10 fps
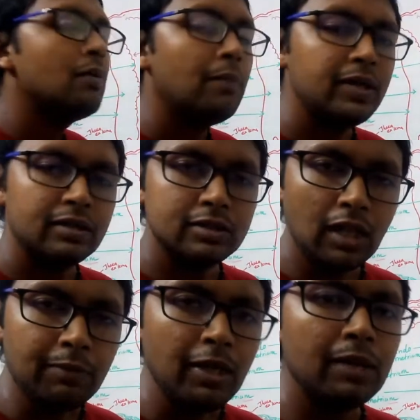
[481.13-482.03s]
But
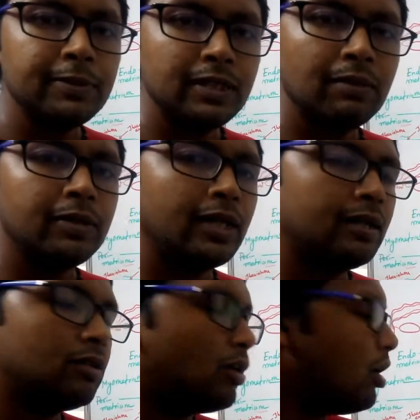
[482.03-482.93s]
germinal epithelium
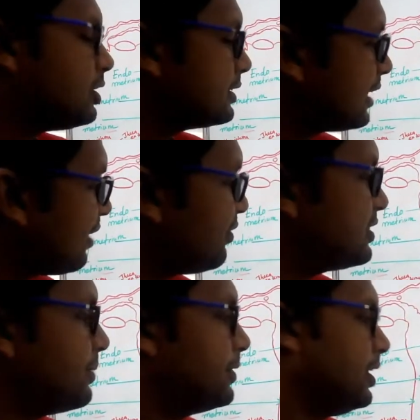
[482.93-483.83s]
layer or surface
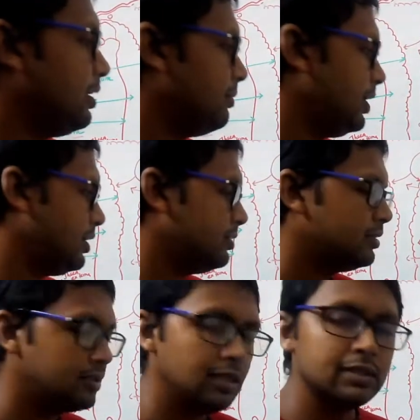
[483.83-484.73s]
epithelium layer,
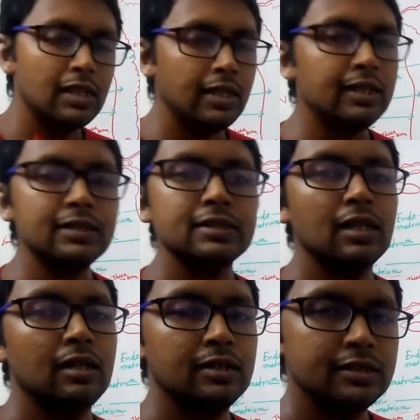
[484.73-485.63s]
this layer is,
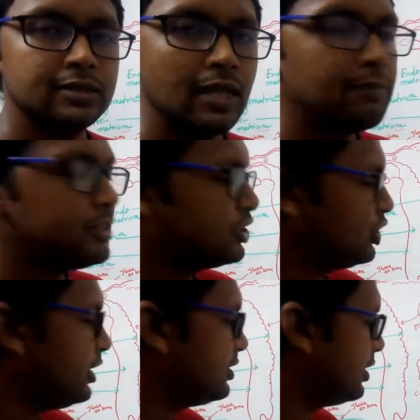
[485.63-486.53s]
this name is
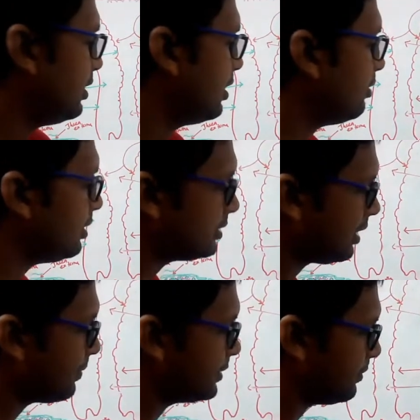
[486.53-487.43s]
changed here, now the
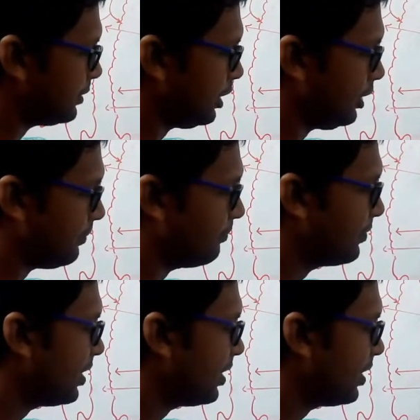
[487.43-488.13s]
surface epithelium.